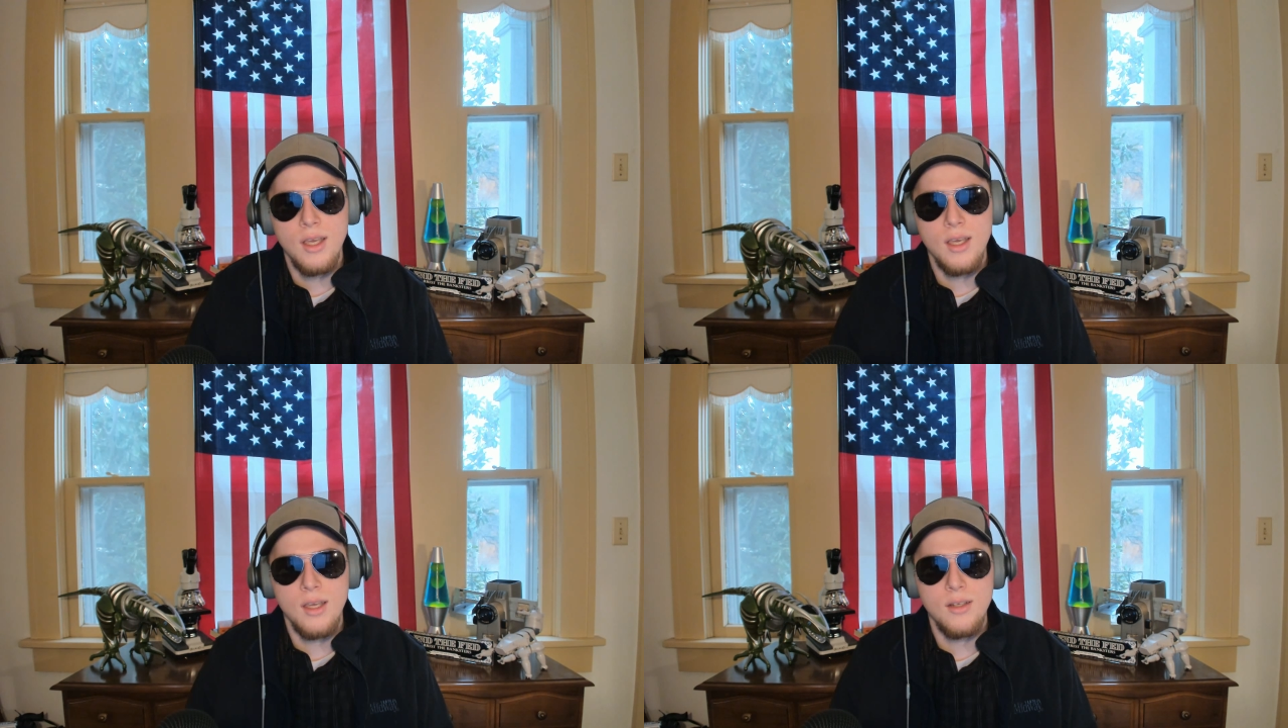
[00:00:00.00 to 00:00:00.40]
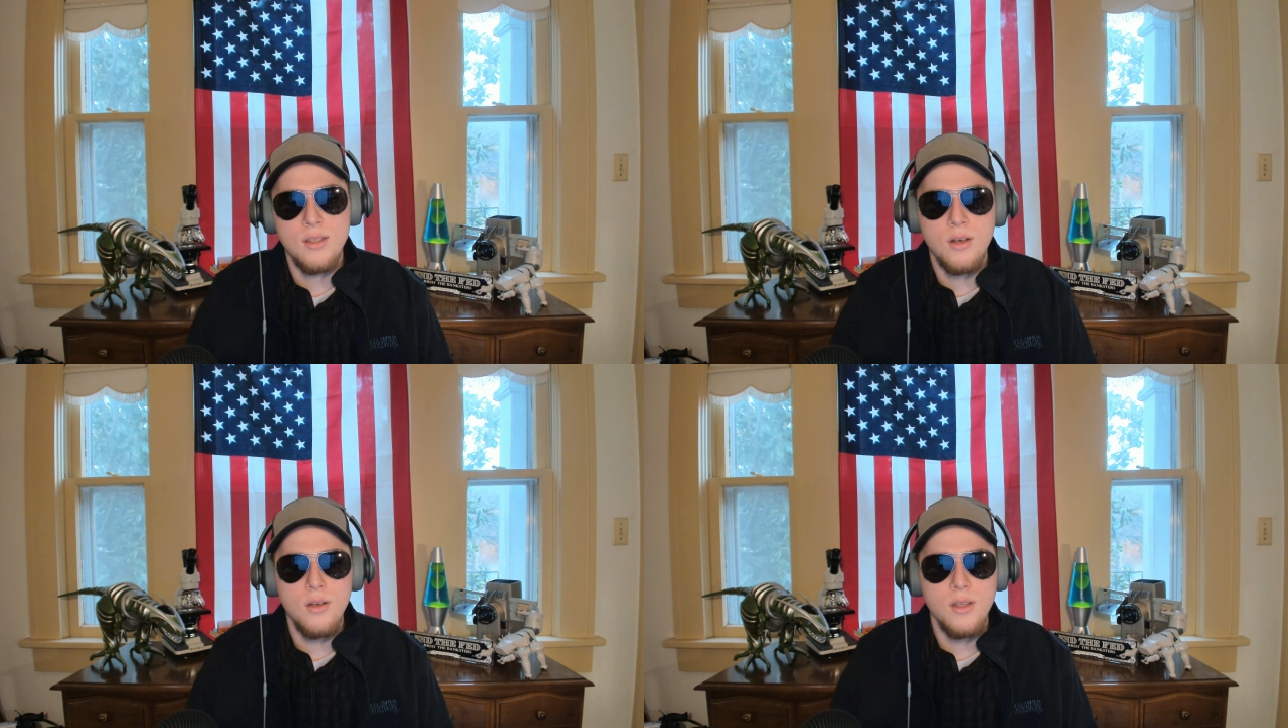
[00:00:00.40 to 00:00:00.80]
and
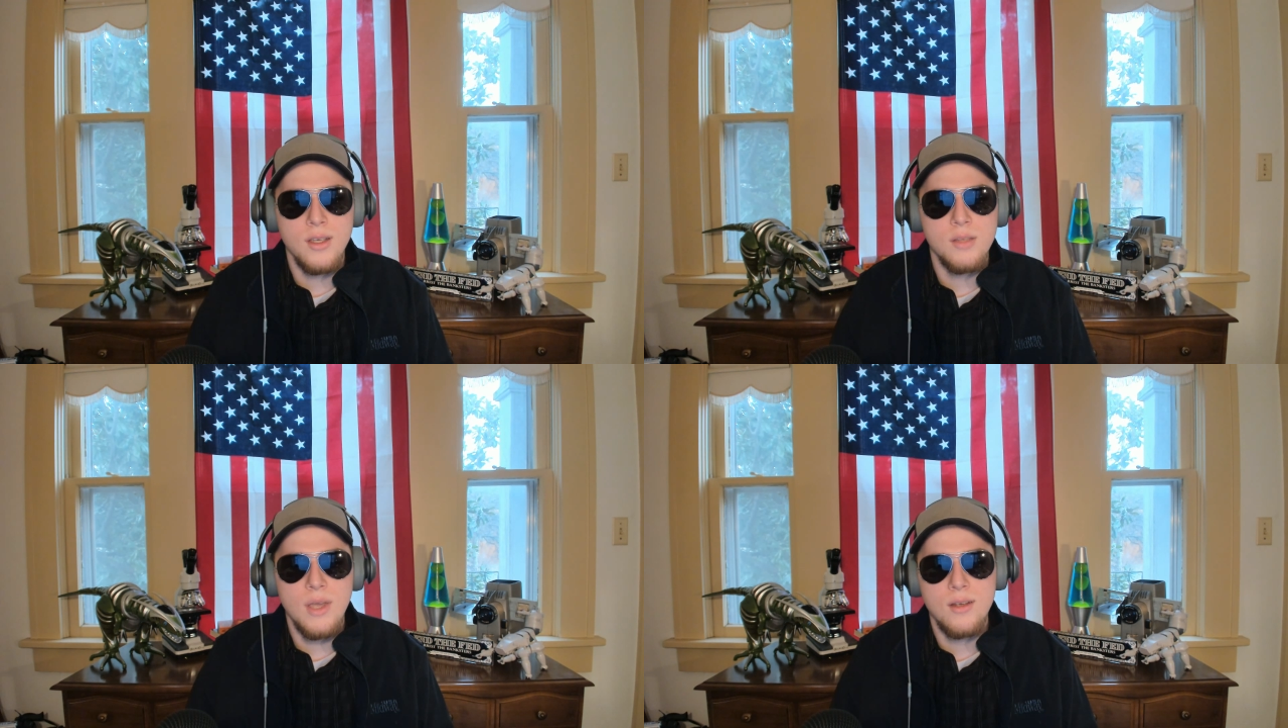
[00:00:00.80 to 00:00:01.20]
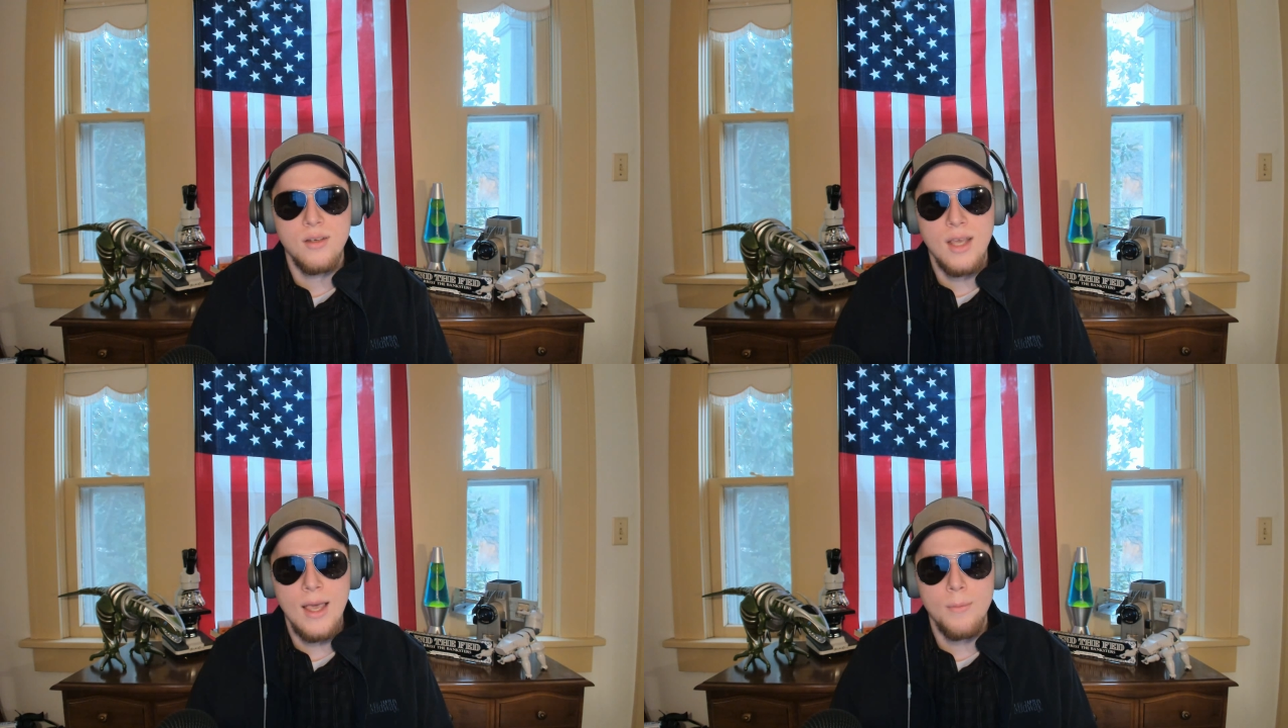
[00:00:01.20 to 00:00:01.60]
is currently
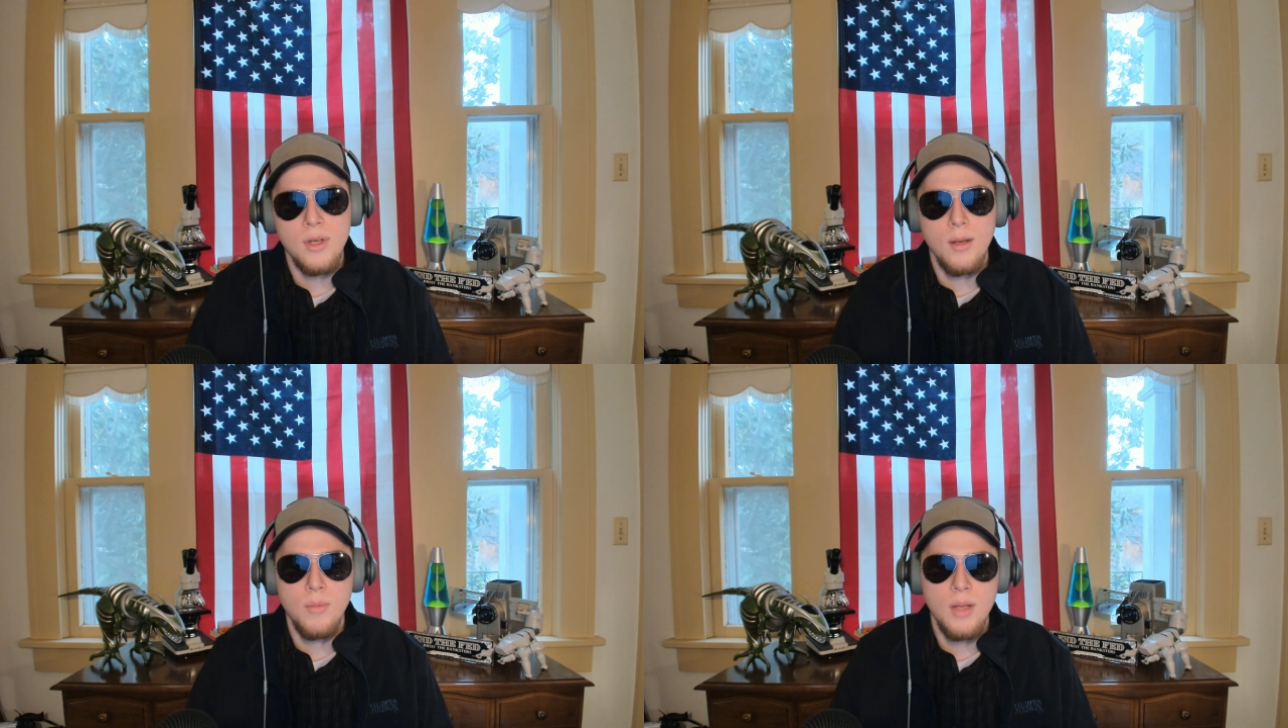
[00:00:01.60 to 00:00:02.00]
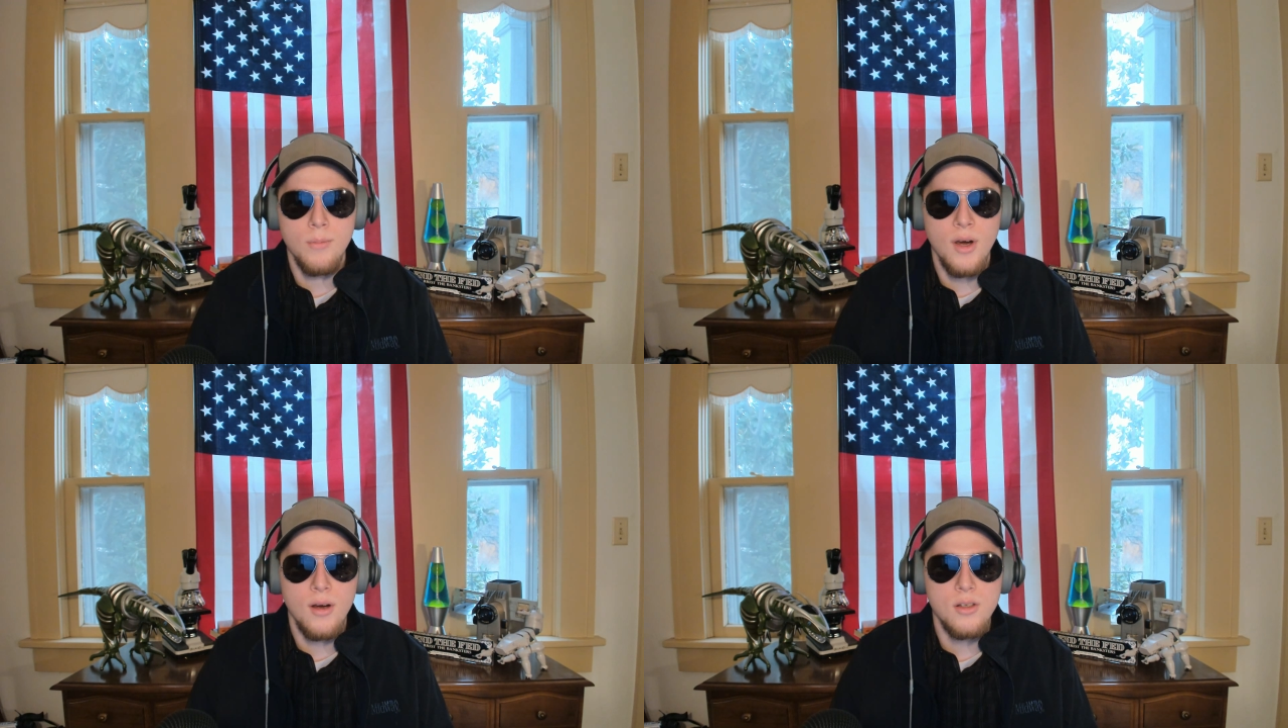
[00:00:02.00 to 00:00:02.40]
expected to happen in
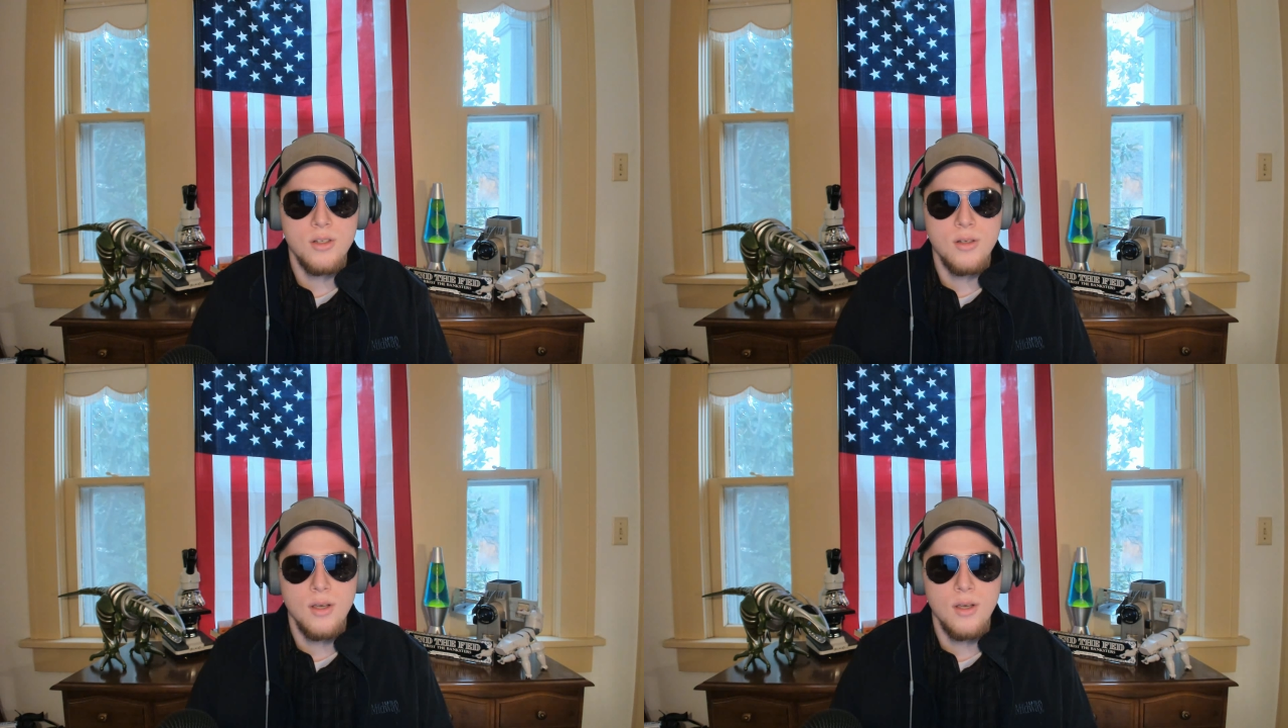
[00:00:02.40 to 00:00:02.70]
mid-March.